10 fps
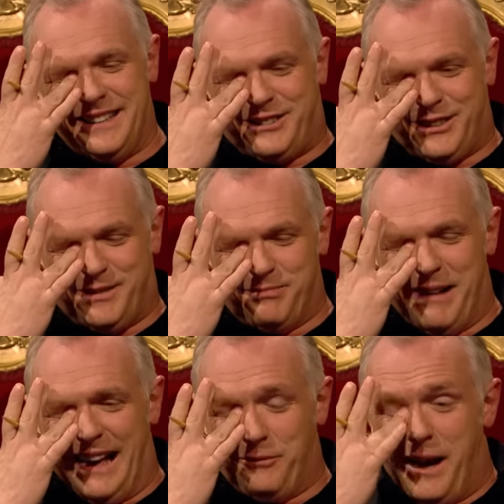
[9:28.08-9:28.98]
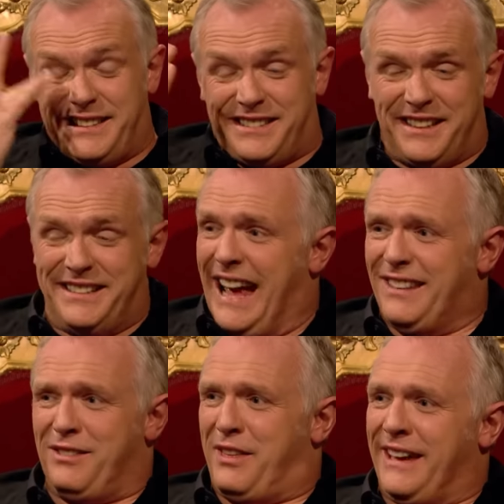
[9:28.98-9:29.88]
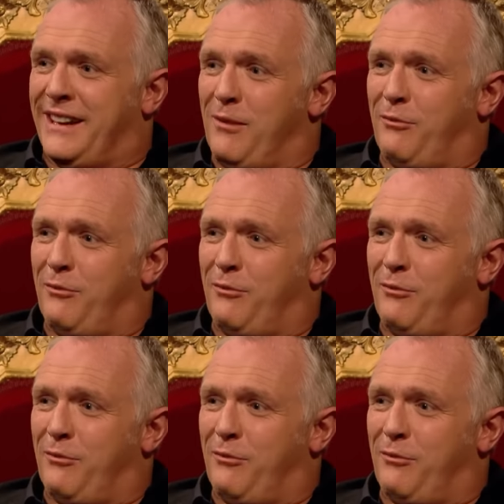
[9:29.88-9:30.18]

it's just mad. Where did the nan thing come